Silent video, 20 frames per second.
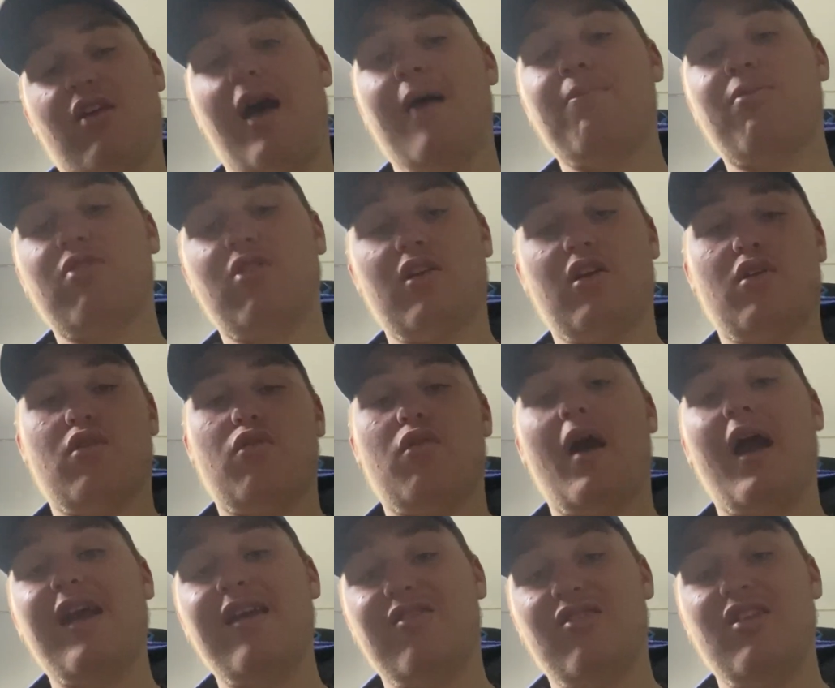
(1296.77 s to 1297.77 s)
absolutely
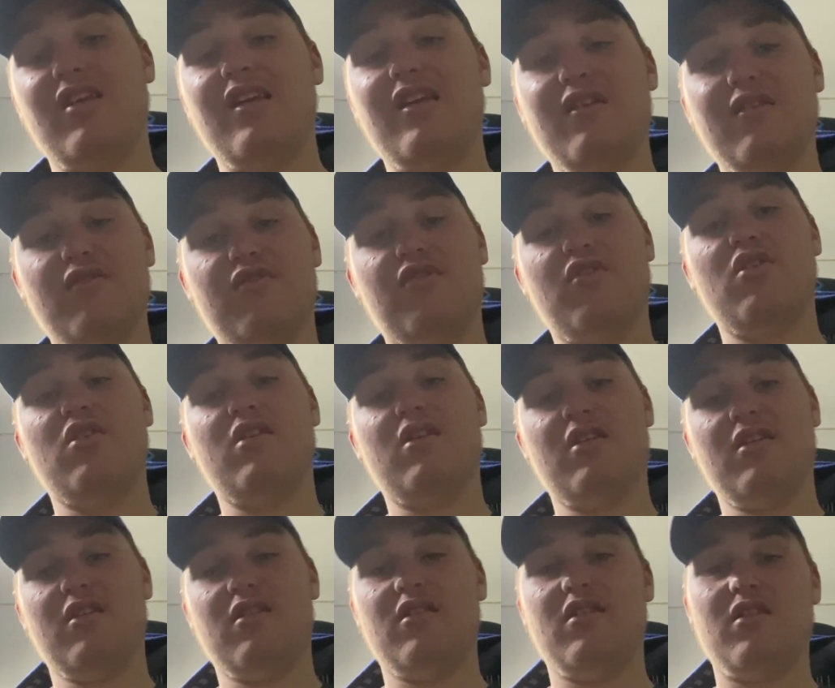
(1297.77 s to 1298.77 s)
crazy for
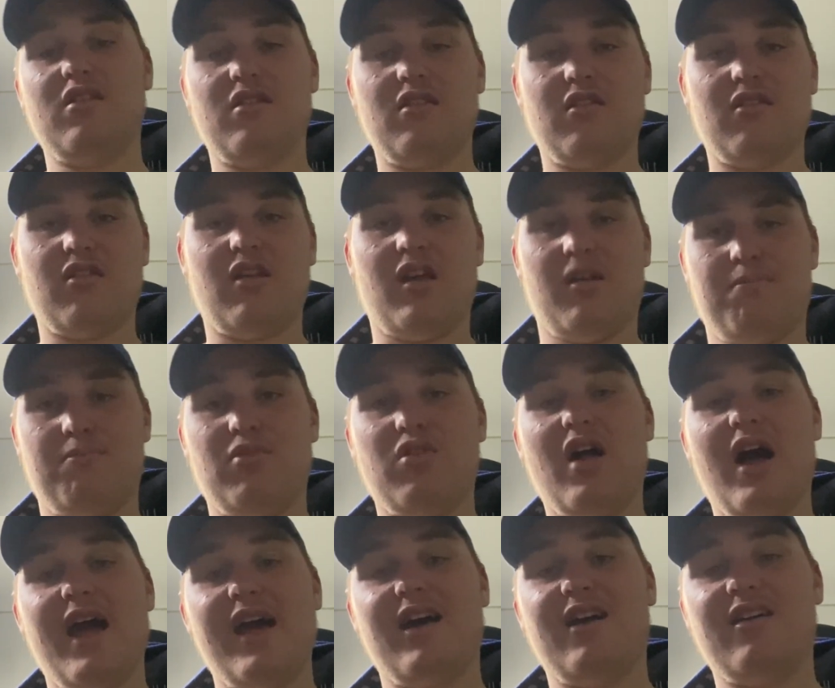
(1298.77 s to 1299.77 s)
a
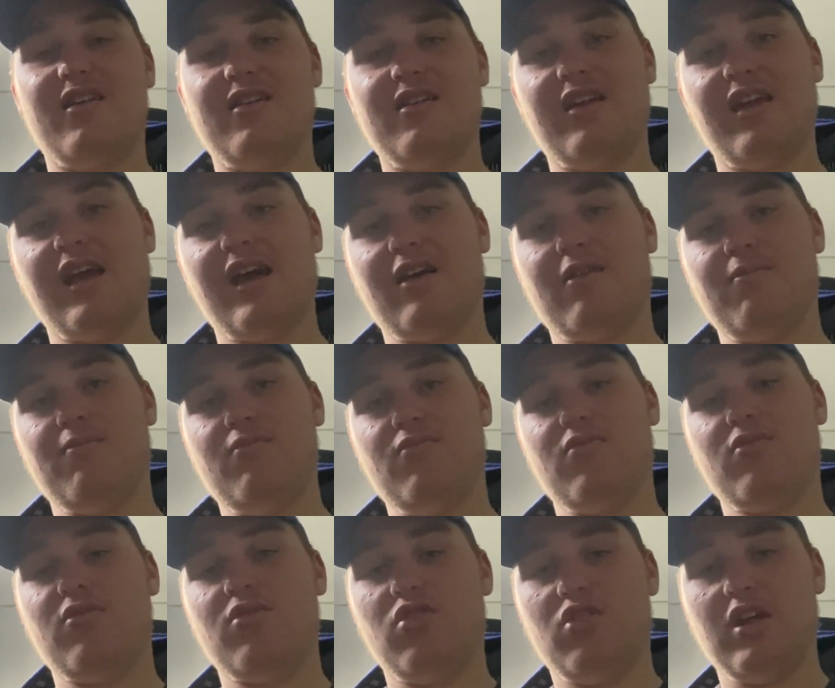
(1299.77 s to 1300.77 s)
player how
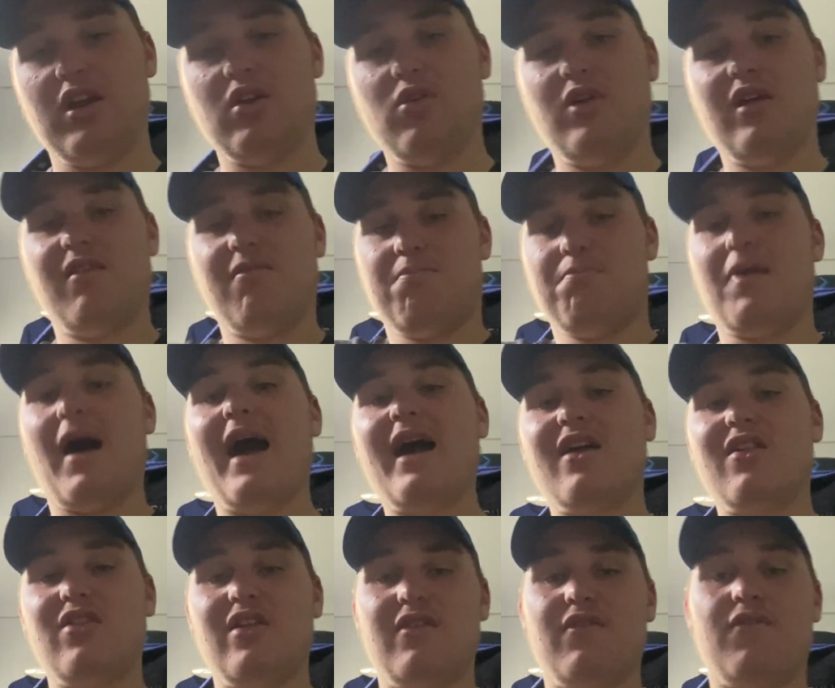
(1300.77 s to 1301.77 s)
little his
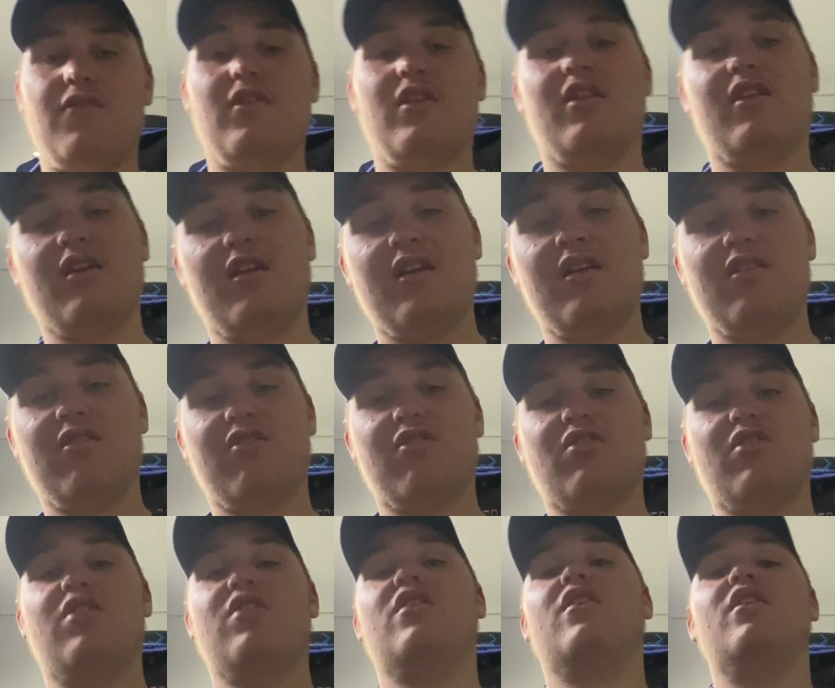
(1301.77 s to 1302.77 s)
backlift is
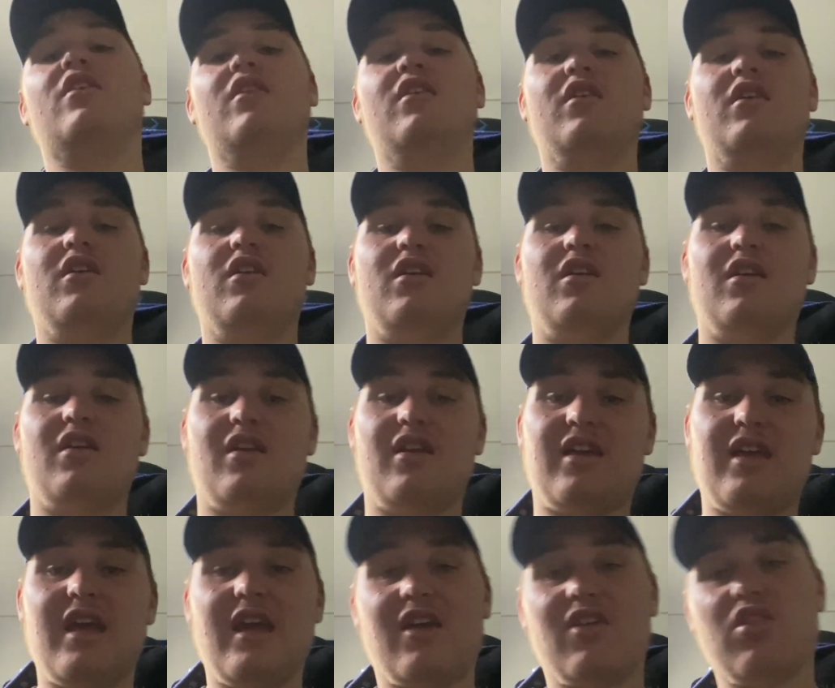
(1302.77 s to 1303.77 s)
to
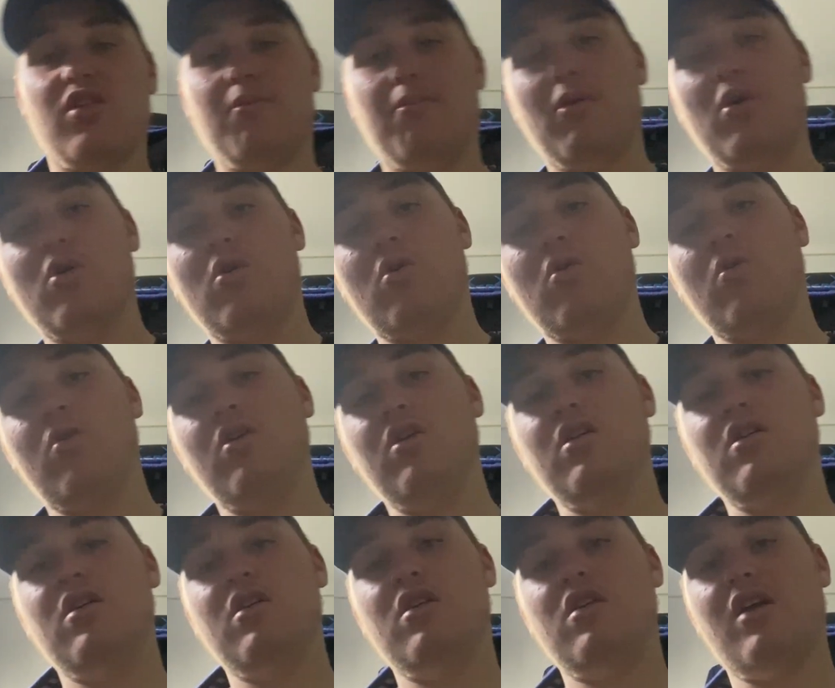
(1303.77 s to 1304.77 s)
kick the ball
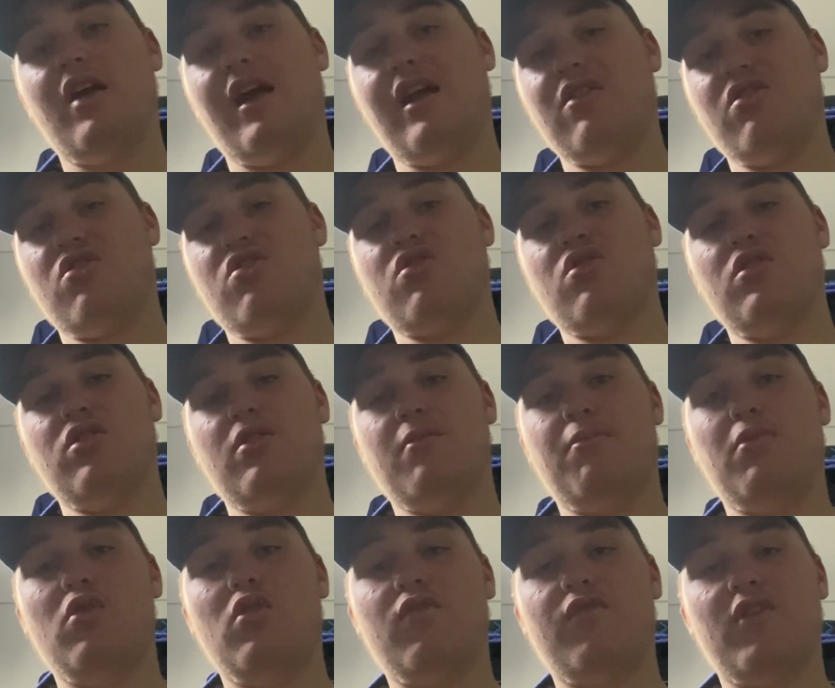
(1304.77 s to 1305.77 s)
and shoot the
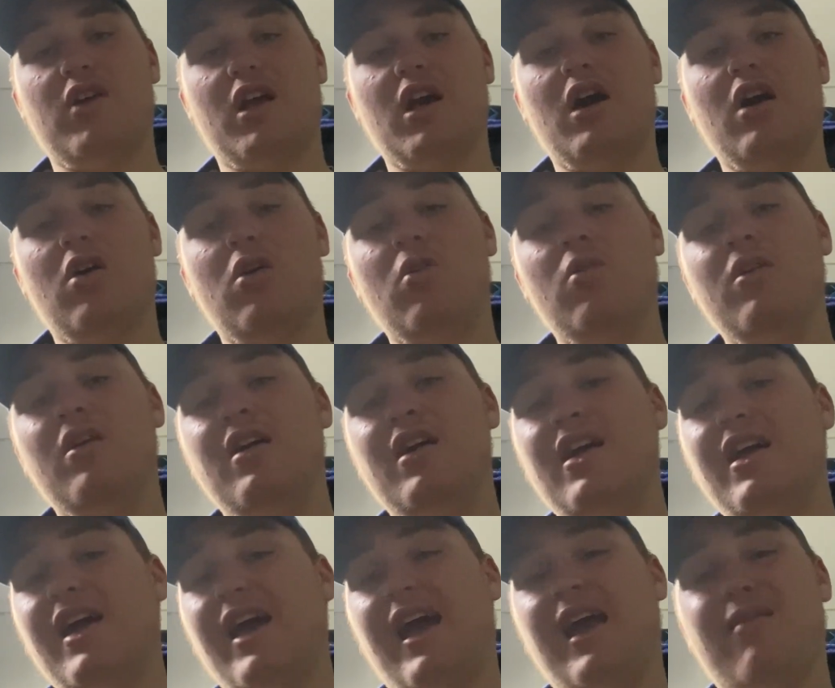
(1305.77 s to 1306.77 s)
ball for goal.
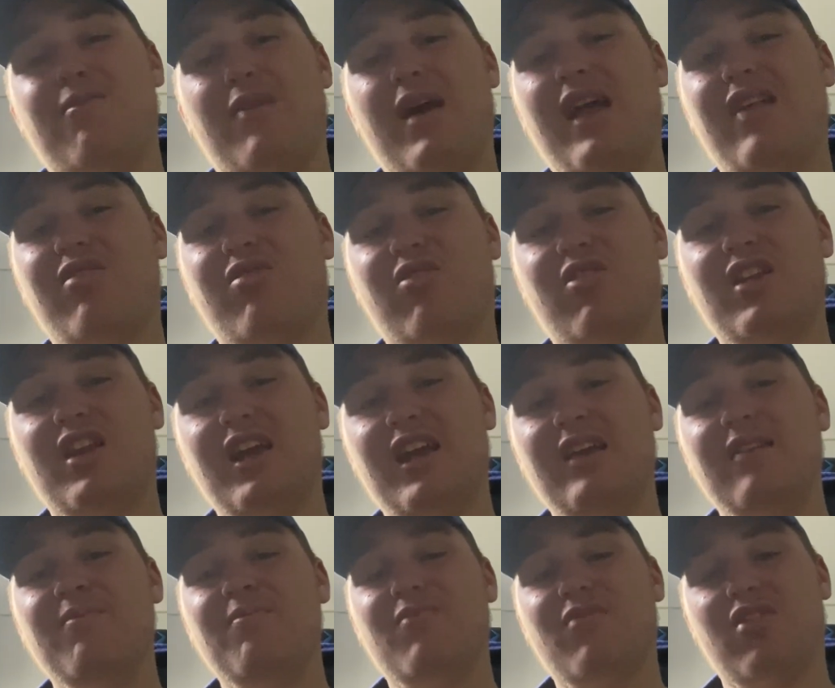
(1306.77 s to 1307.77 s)
And Man
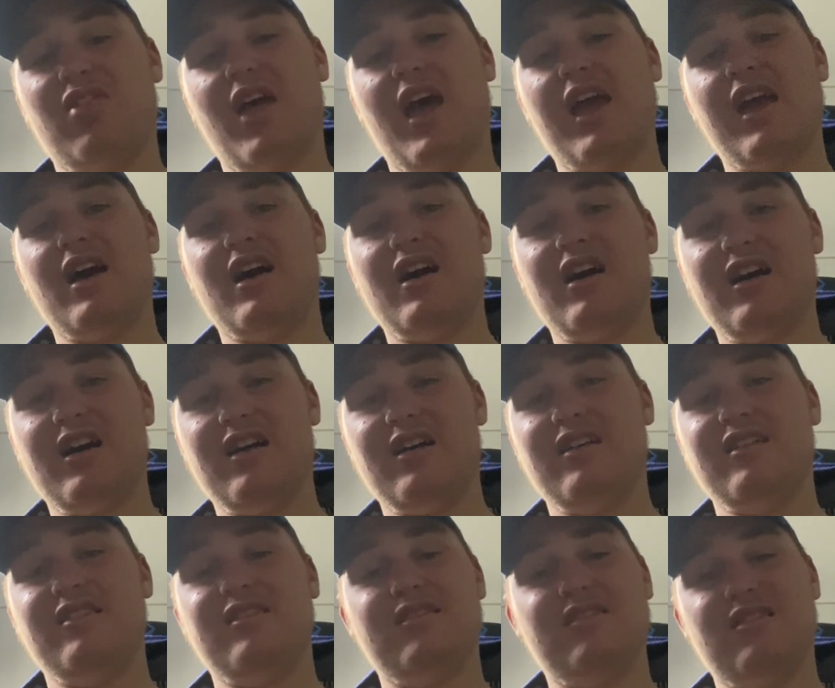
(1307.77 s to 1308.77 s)
City, I
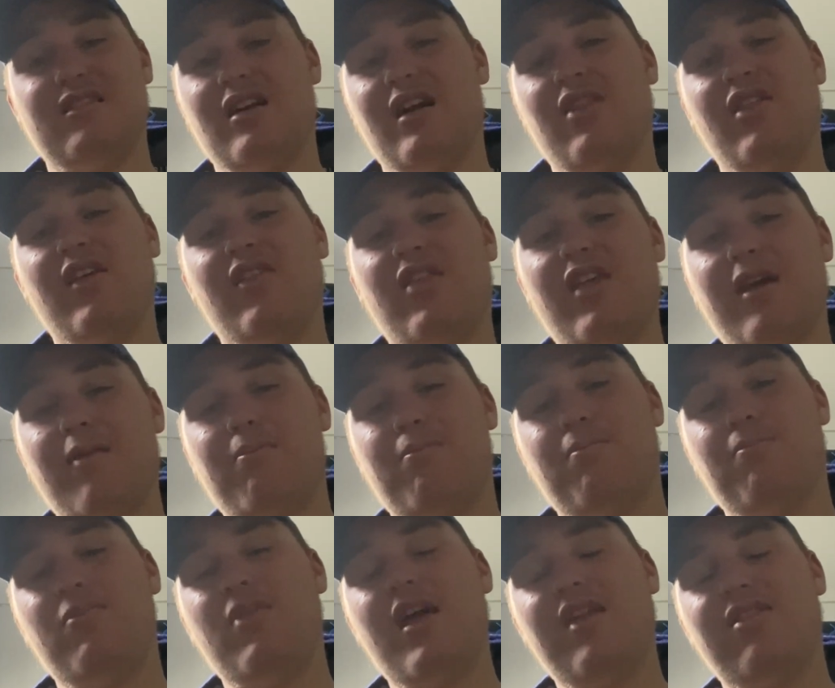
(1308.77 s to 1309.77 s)
think their
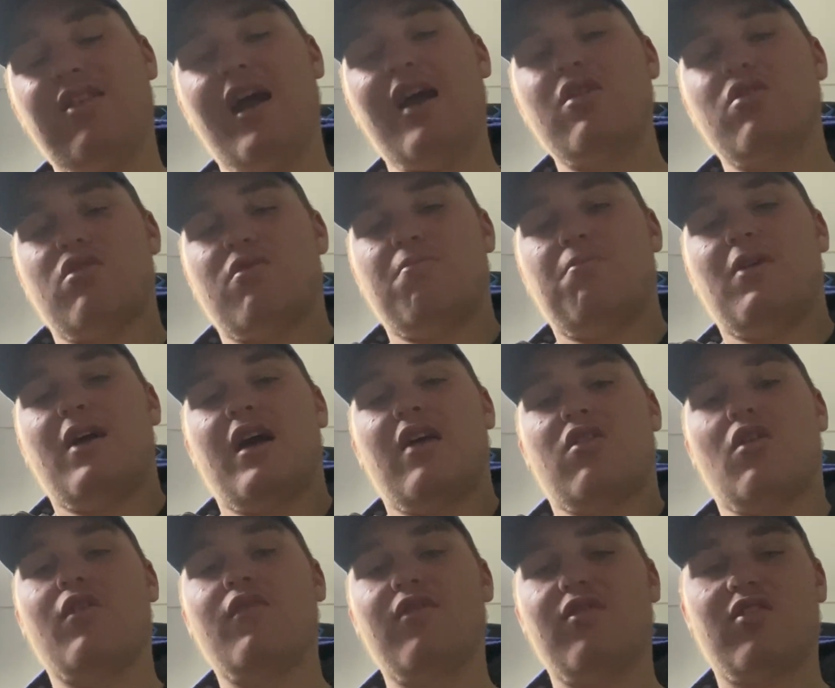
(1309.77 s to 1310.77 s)
dangerous player is
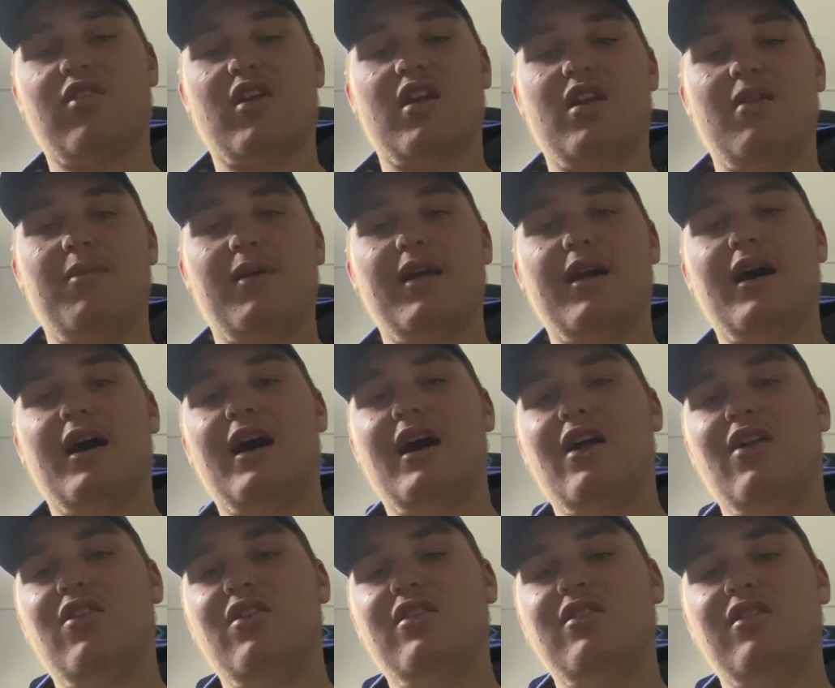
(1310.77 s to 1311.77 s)
obviously going to be
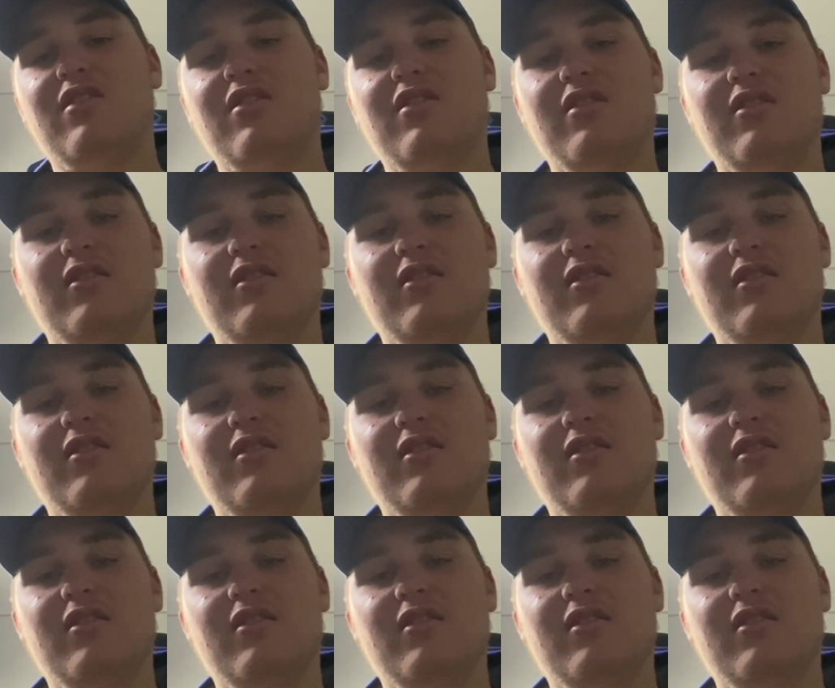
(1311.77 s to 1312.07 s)
Haaland.